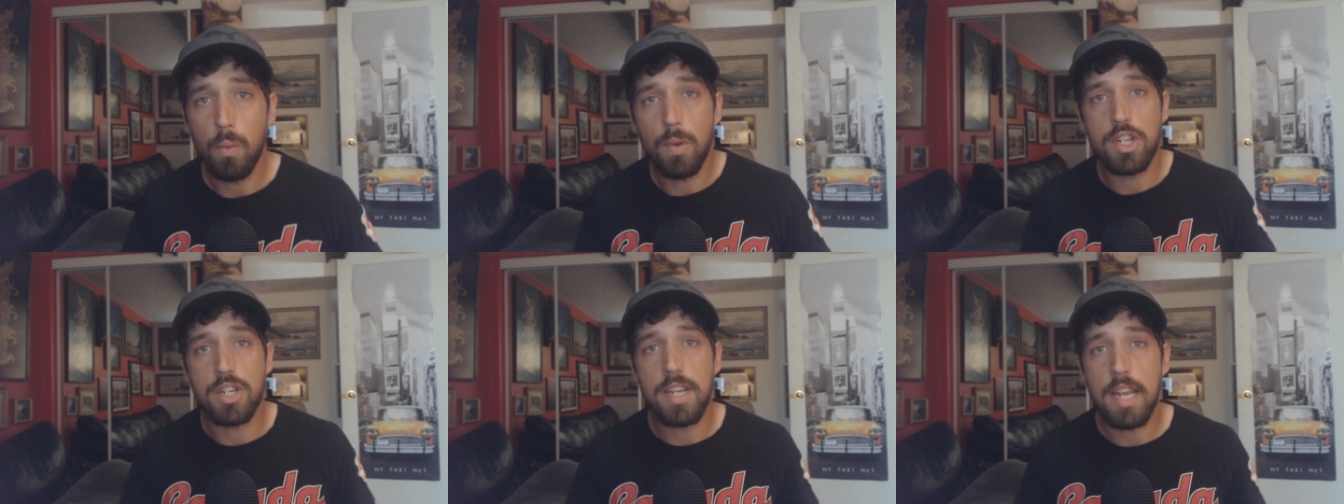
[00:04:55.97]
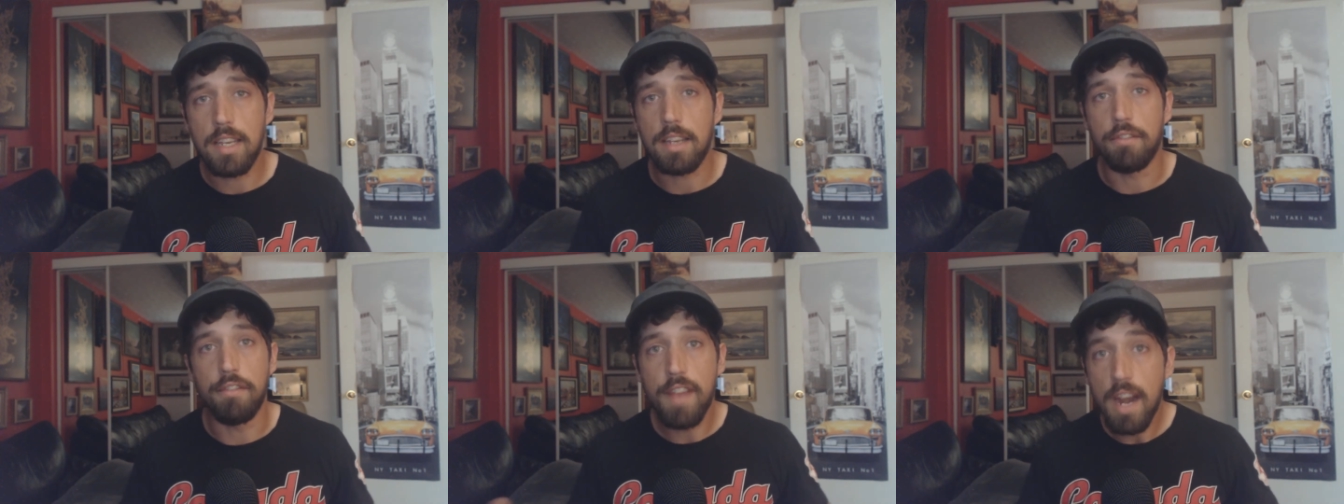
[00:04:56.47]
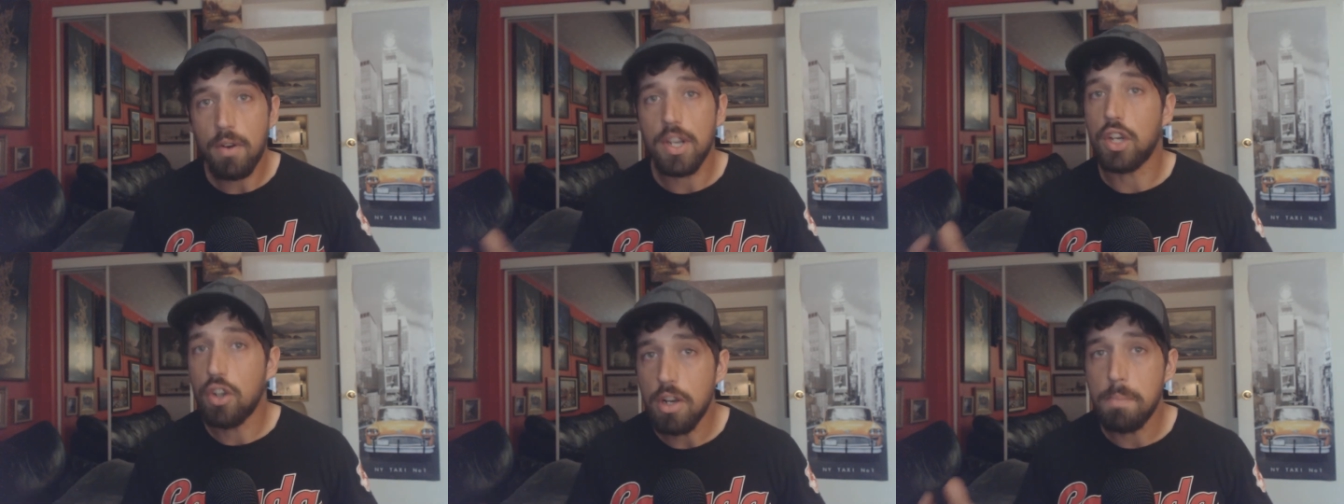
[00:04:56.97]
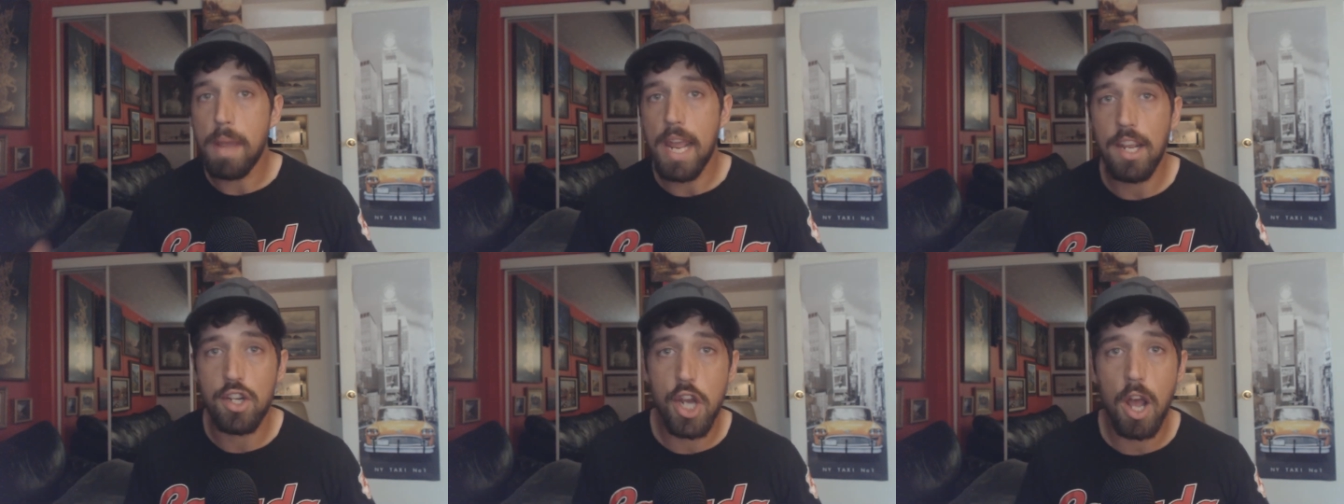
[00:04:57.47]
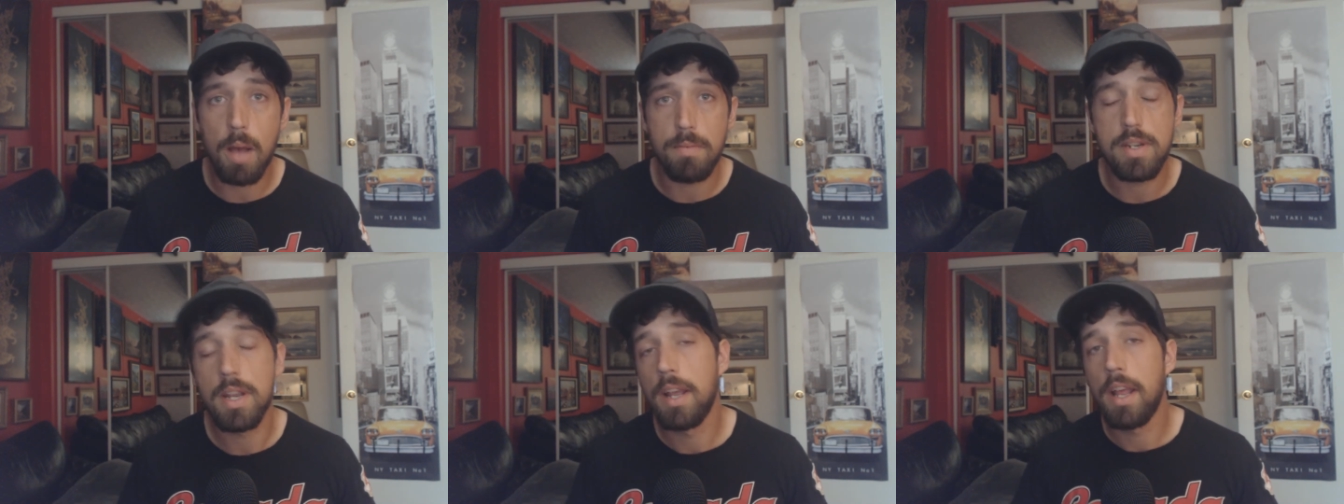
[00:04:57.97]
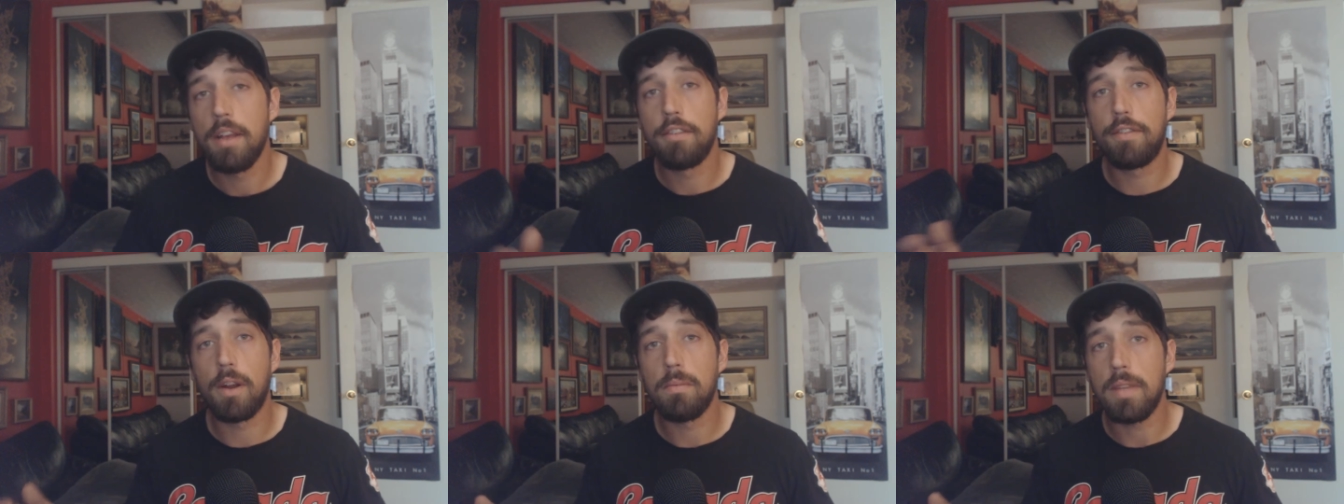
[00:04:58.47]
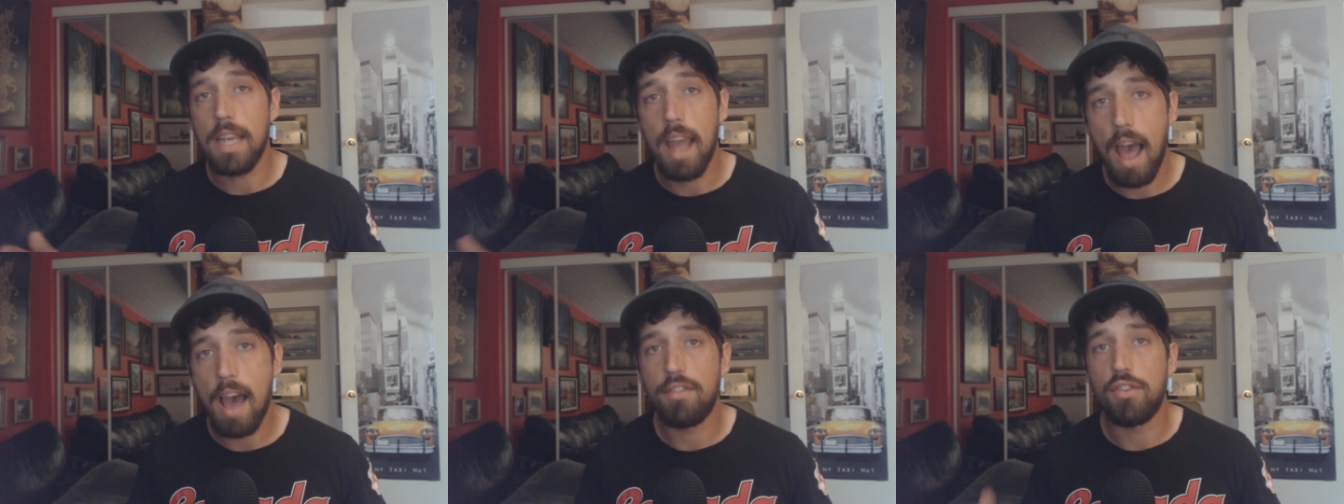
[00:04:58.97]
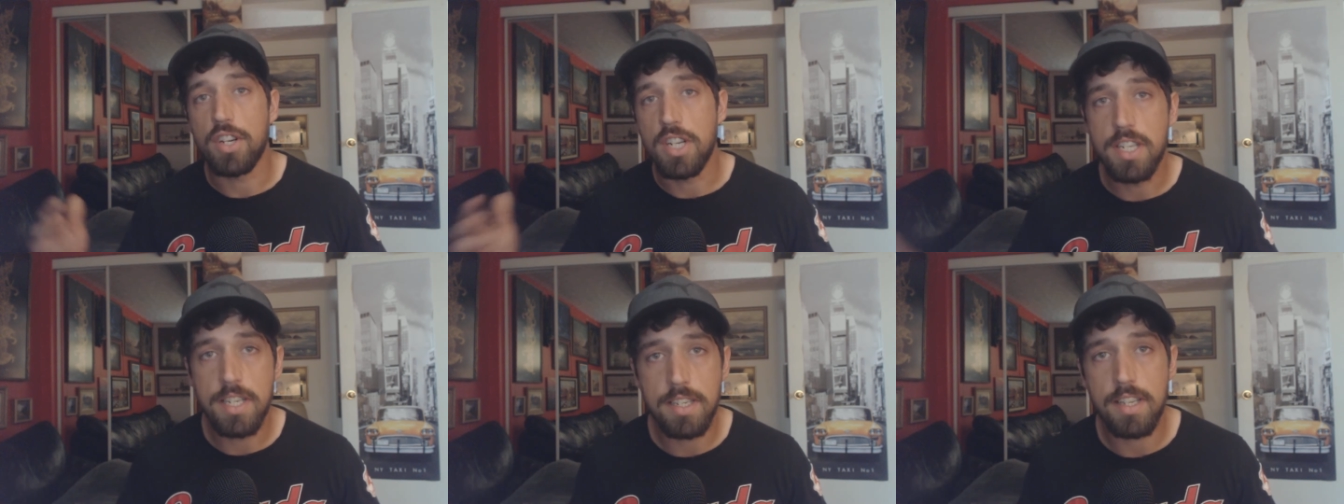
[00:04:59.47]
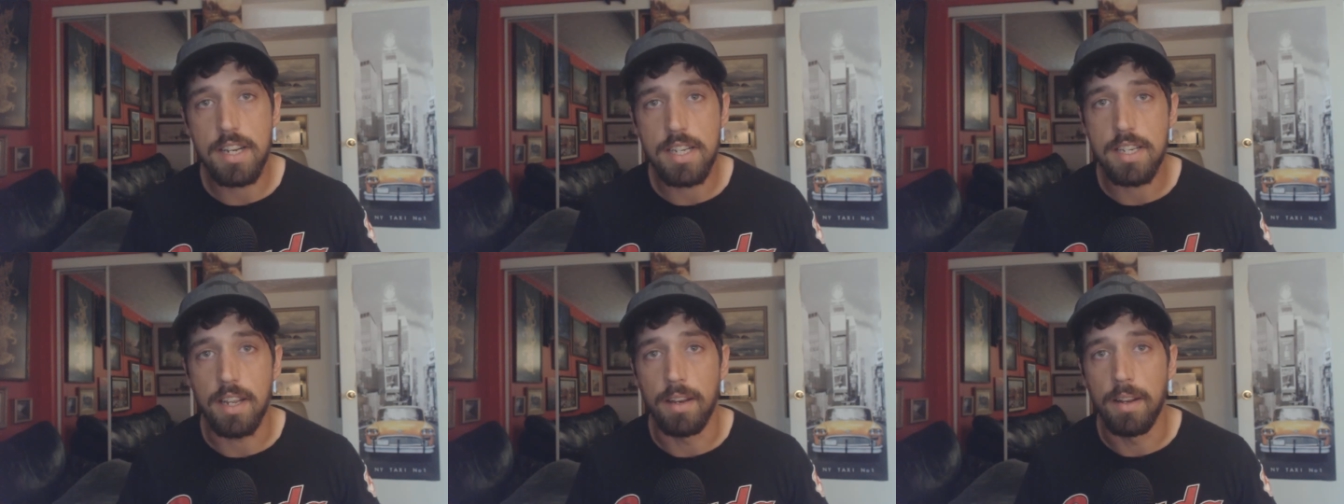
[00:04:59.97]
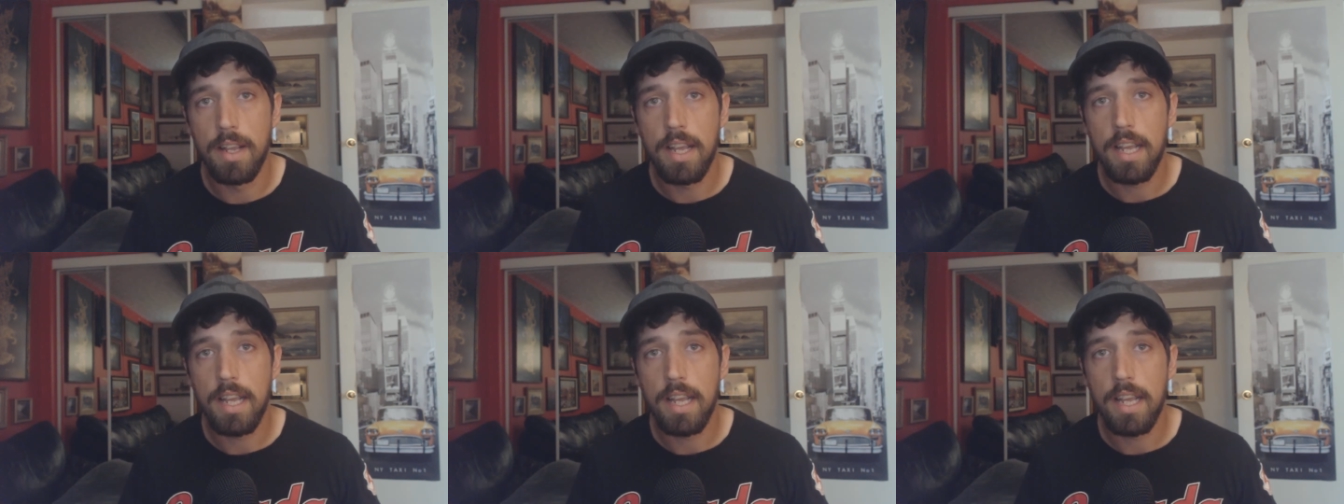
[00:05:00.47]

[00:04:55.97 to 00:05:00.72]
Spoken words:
which is taking very good paying jobs from the average citizen.